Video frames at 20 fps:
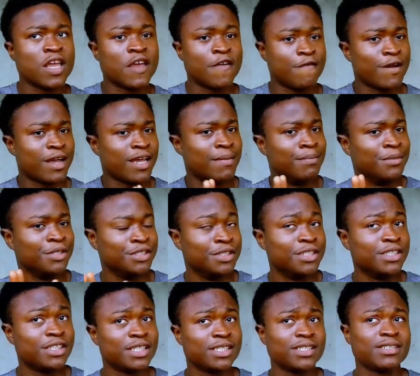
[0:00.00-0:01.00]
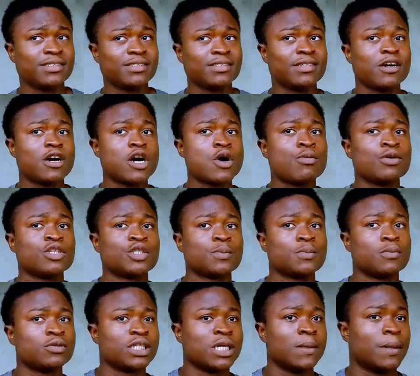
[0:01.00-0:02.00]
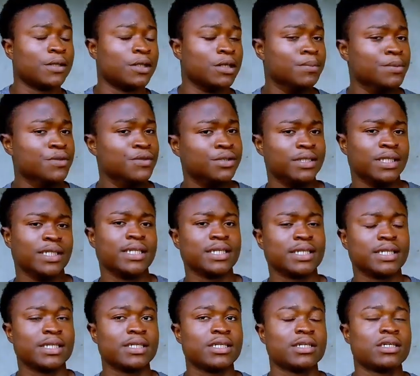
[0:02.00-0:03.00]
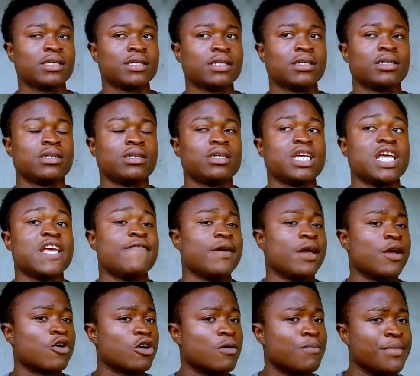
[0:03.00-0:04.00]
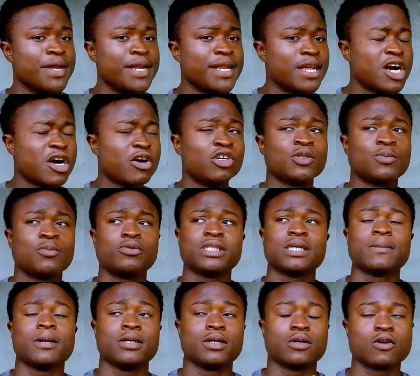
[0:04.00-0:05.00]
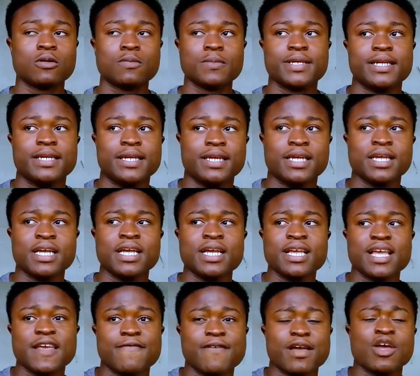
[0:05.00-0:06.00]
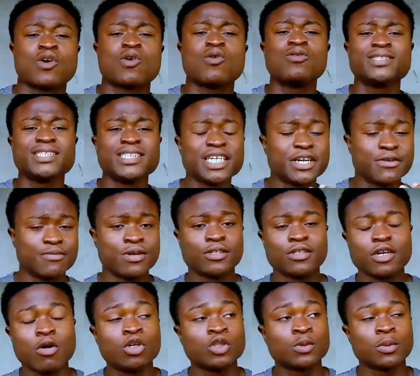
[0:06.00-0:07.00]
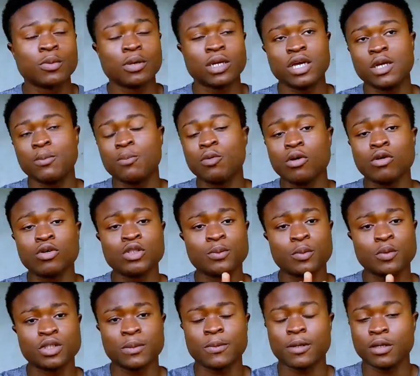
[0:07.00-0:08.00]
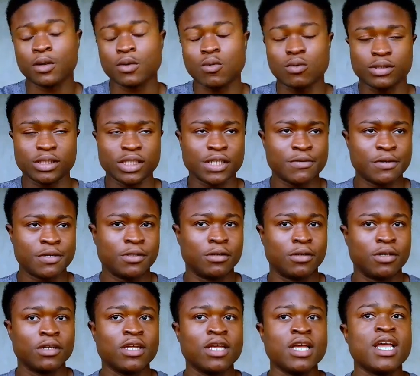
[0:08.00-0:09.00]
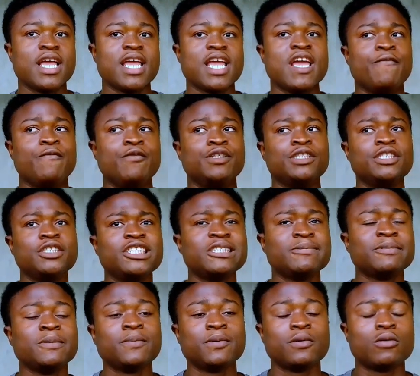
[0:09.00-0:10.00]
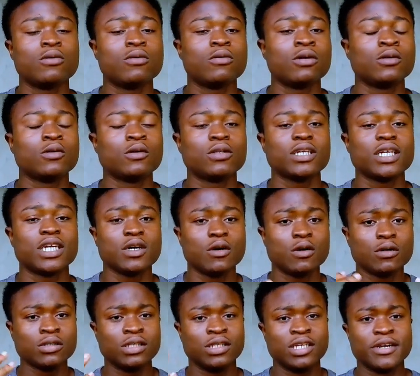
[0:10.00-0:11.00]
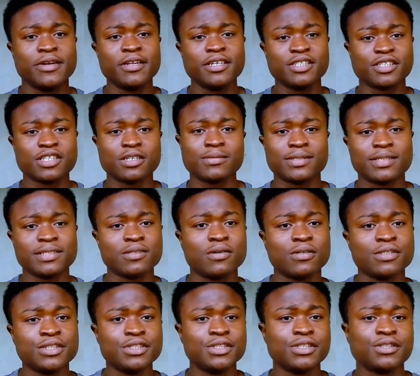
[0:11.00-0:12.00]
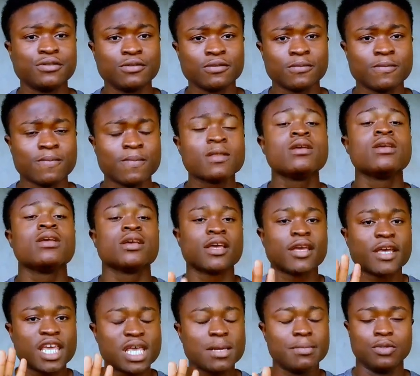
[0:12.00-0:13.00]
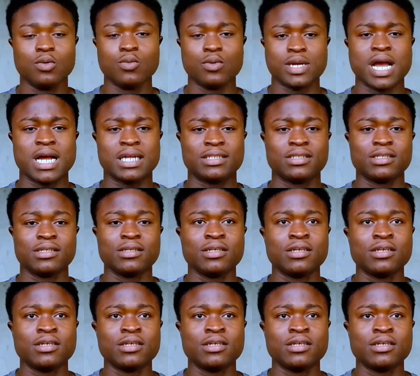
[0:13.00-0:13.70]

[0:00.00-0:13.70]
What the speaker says: If you are a musician, always post about your music. If you are a comedian, always post about your comedy. If you're a content creator, always post about your content creator. If you teach people on learning something on YouTube, keep doing that.